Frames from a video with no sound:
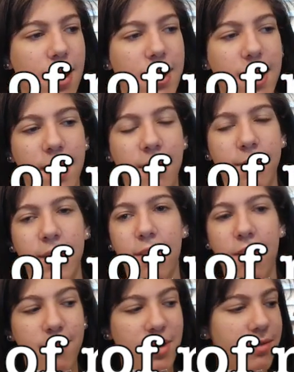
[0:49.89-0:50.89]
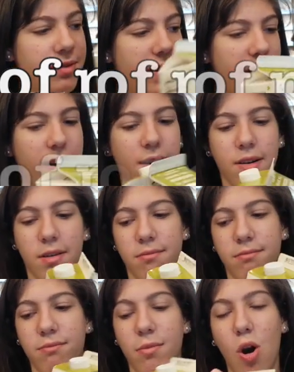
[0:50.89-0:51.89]
Now here I'm using
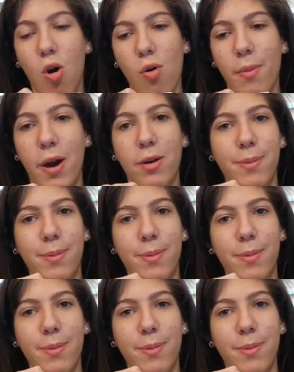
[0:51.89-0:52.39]
whole milk,